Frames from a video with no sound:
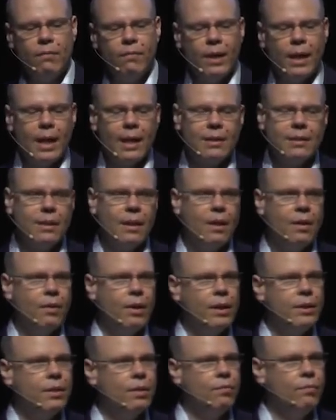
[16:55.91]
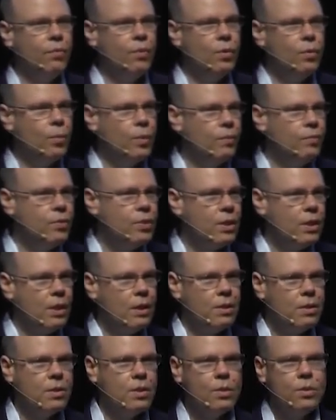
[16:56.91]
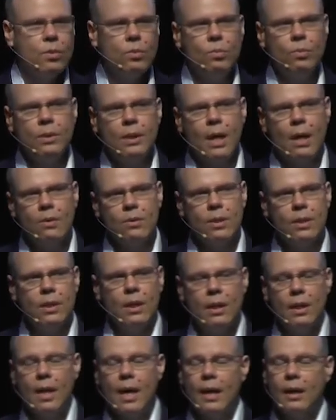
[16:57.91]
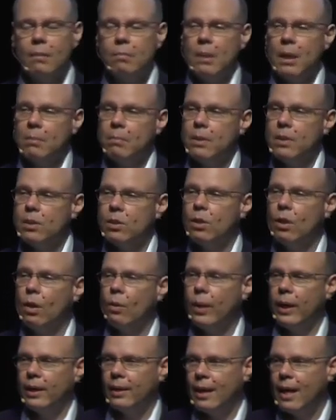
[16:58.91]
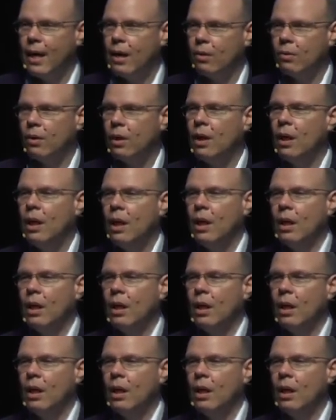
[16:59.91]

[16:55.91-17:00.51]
very accelerated view we've seen since 2009 might be slowing down,